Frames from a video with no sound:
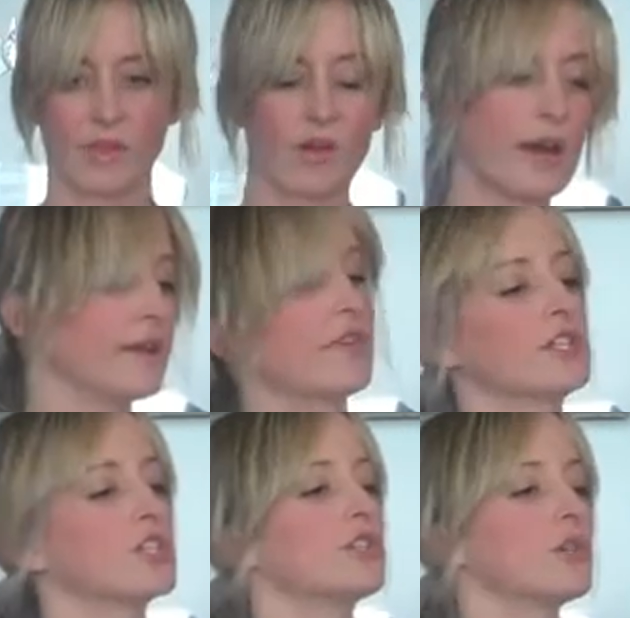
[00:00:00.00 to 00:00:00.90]
Alright, that
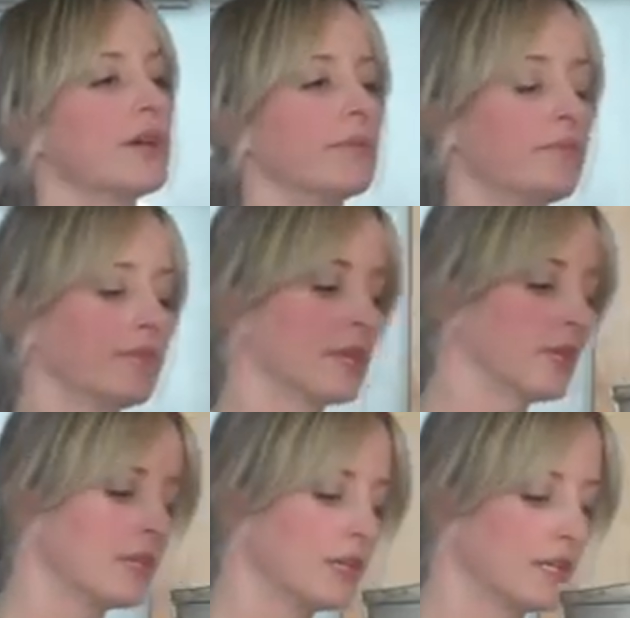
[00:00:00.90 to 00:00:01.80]
should do it.
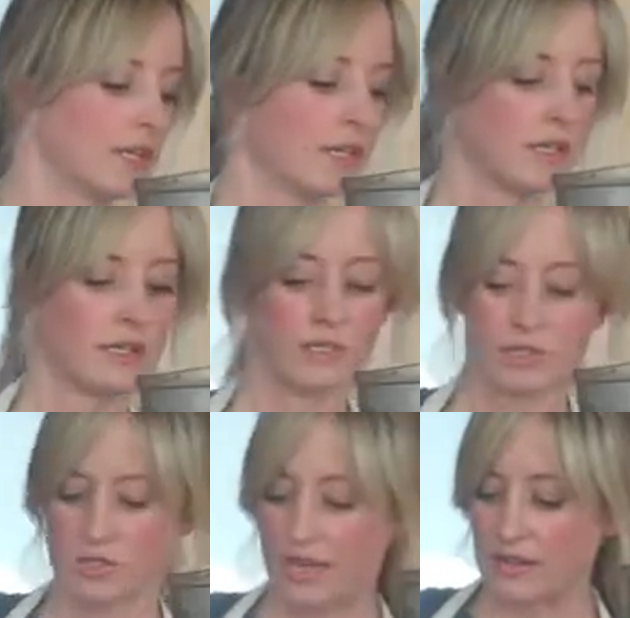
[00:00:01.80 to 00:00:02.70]

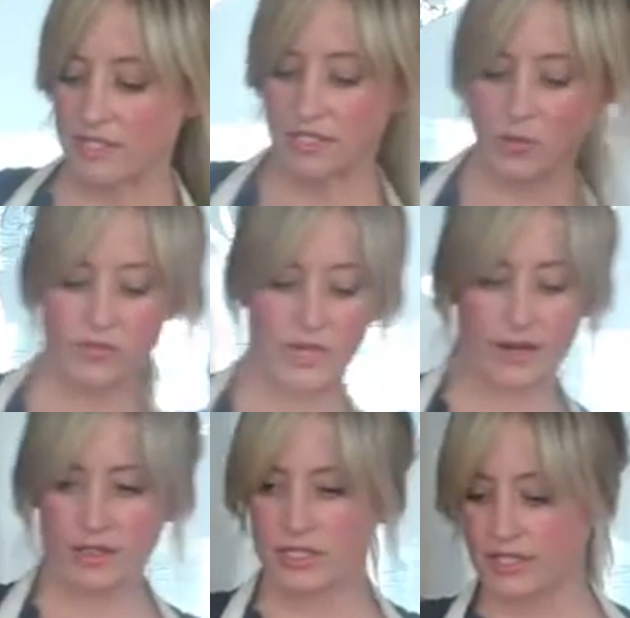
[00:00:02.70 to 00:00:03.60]
So now since we've got
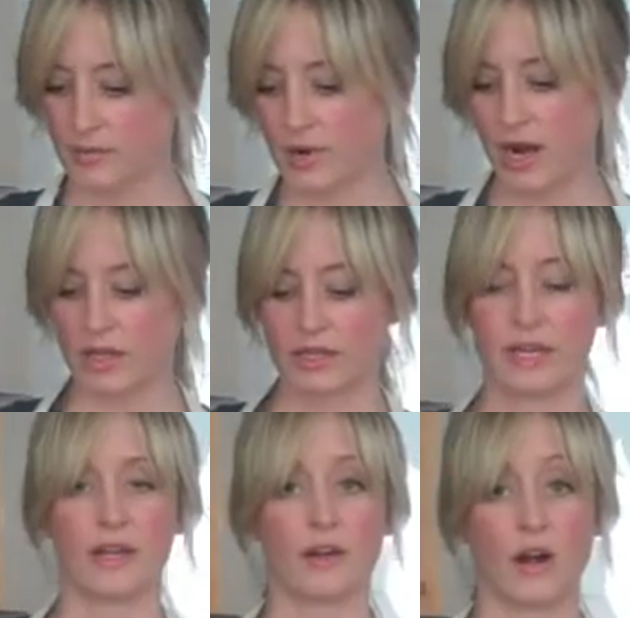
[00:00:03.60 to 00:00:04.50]
our steamed
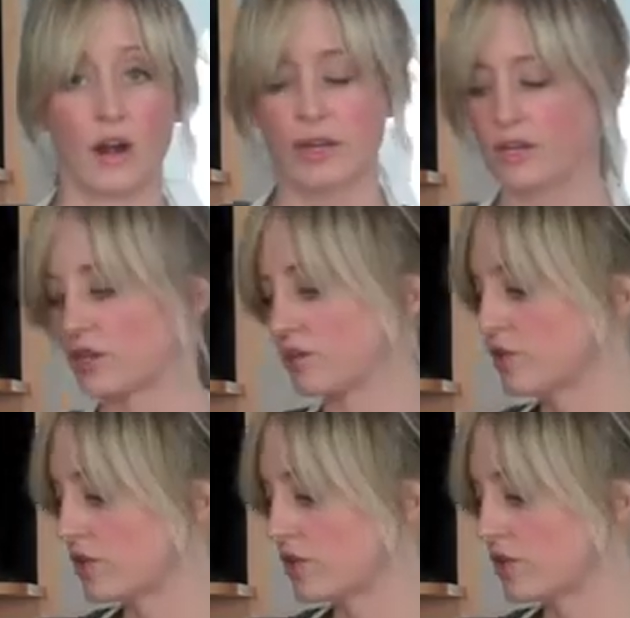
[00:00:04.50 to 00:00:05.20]
broccoli and our already cooked